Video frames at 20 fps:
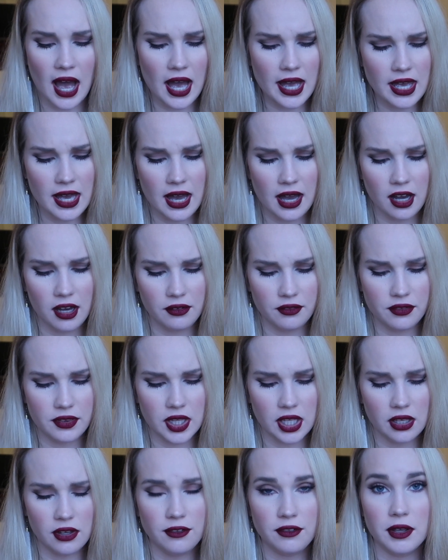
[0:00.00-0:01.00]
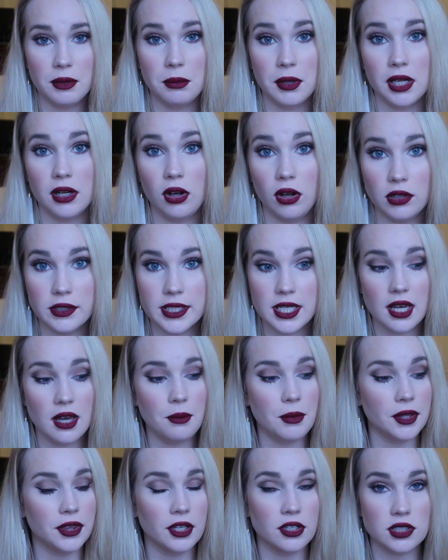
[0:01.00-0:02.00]
I have the Fitbit
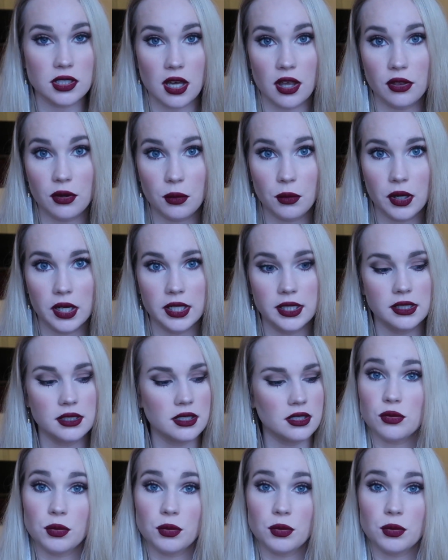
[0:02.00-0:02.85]
Ulta, but there's other ones.